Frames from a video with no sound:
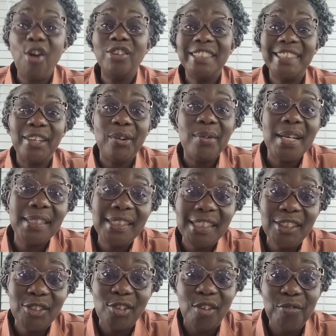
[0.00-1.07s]

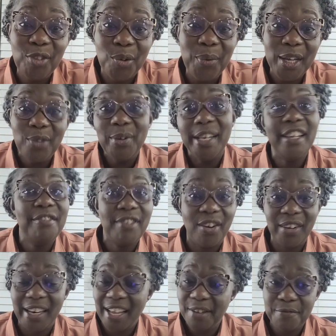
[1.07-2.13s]
consequences of the way we live
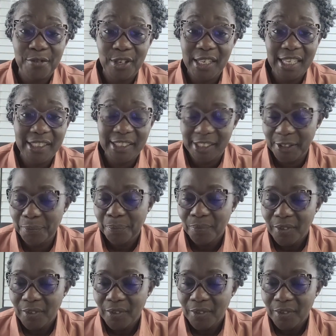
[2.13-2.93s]
our life honestly